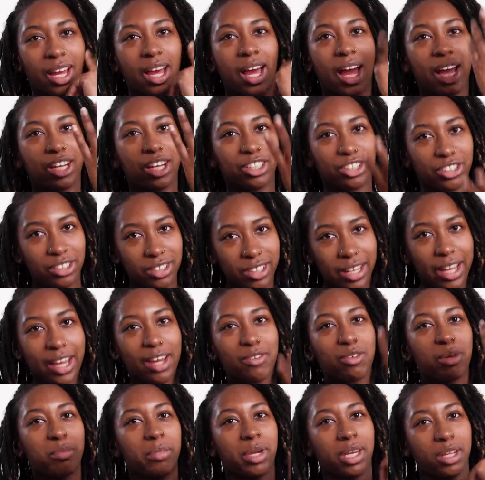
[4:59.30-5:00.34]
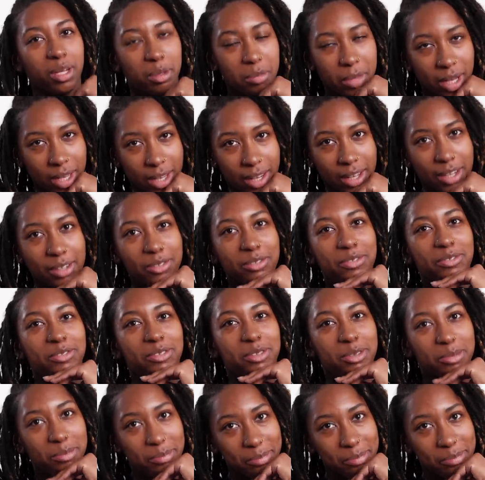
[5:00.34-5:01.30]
I I should have a man in my life.